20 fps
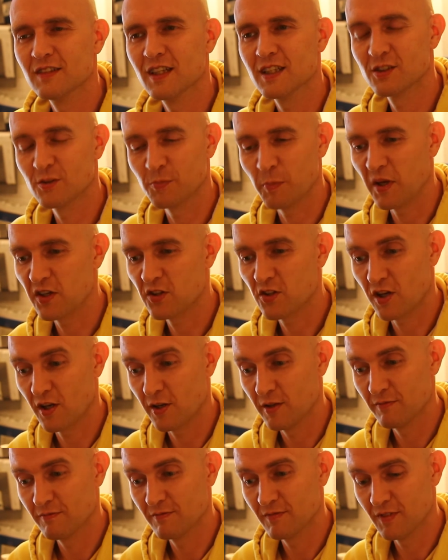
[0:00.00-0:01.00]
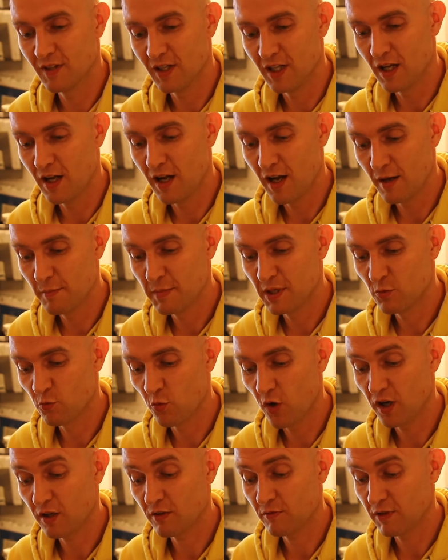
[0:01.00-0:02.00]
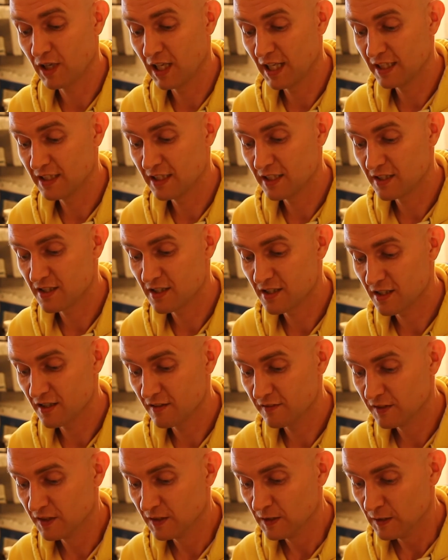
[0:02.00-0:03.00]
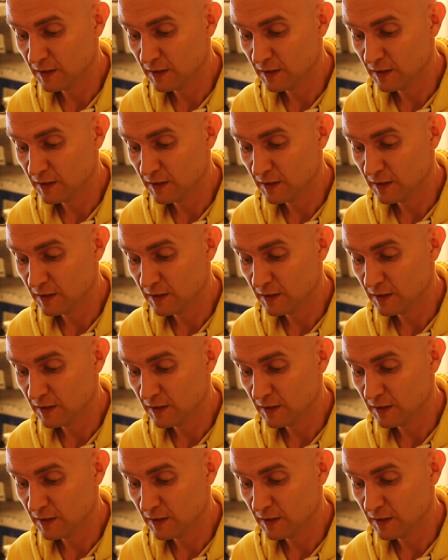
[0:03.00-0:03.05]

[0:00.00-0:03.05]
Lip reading: Especially, work-related stuff.